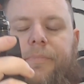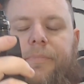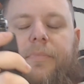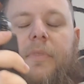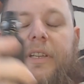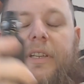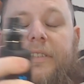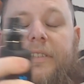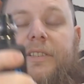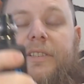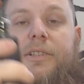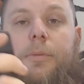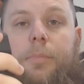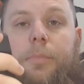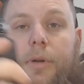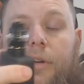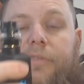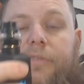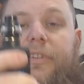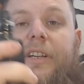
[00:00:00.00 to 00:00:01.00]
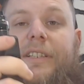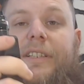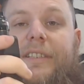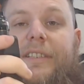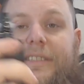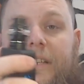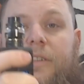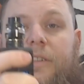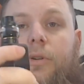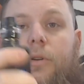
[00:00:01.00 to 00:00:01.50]
this is the perfect
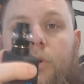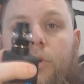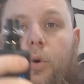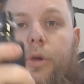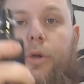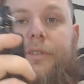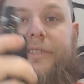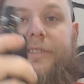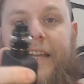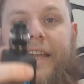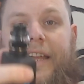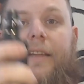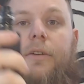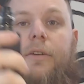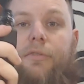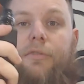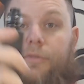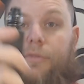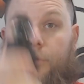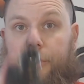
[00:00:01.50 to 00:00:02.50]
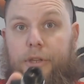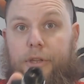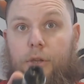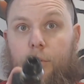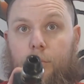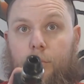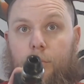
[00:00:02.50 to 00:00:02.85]
single coil tank for you.